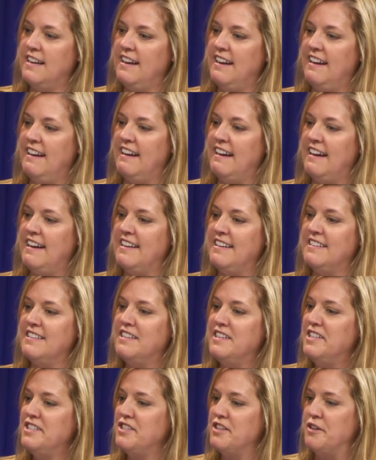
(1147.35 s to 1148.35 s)
And
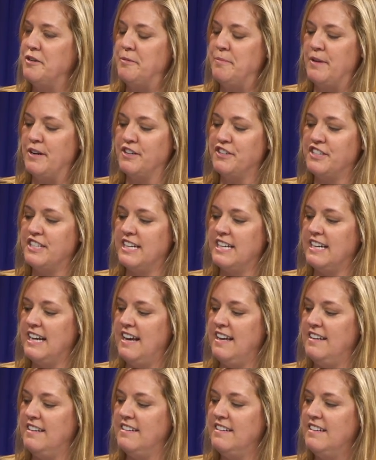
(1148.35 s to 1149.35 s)
so Marsha,
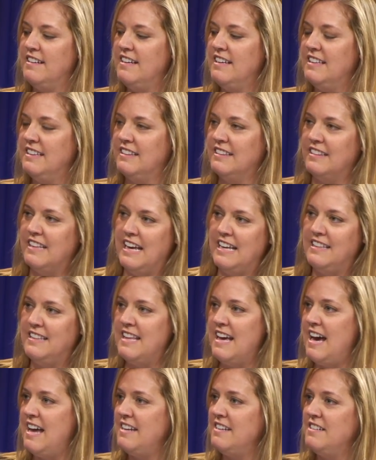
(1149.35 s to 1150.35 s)
again, led
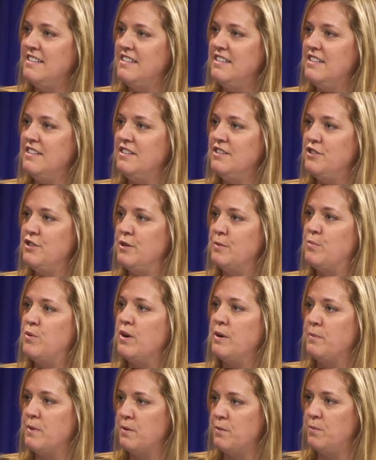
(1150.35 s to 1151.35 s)
that to the
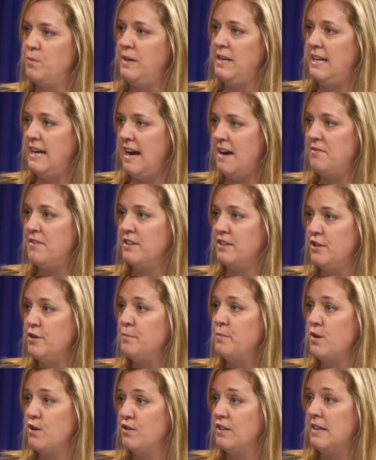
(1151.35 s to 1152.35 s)
point where we have our
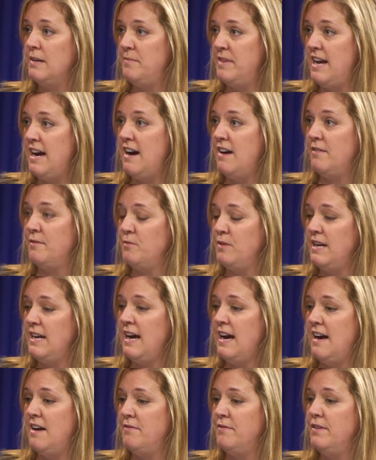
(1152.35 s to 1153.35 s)
loan program now, and we
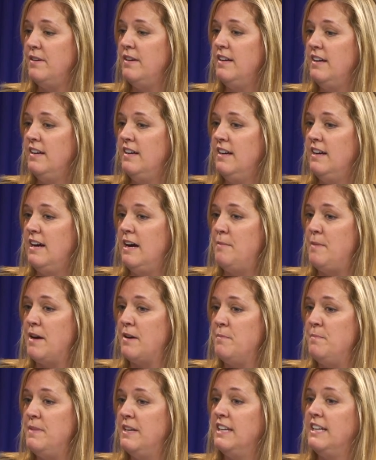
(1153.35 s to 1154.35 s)
have about
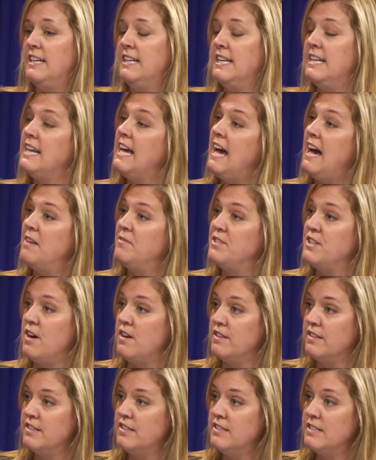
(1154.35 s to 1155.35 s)
a million and a half
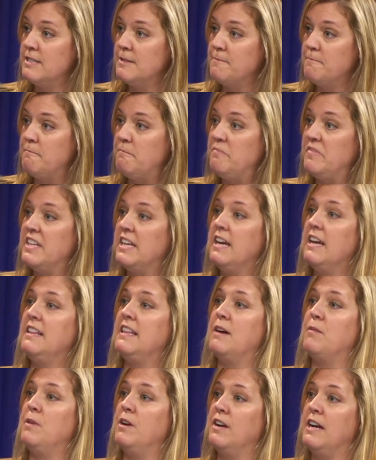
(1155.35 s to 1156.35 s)
dollars
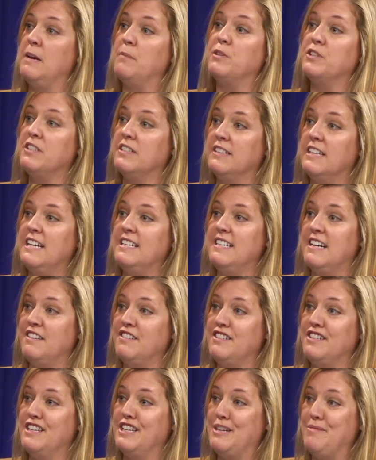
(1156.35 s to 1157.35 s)
that we are able to lend out
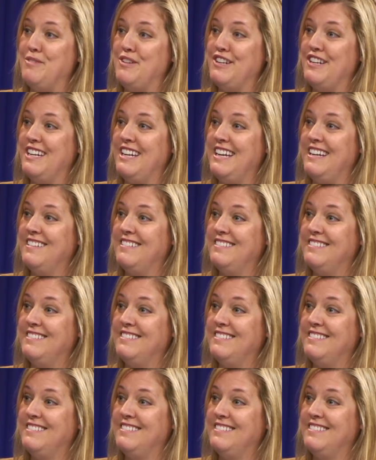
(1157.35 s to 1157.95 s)
to the community.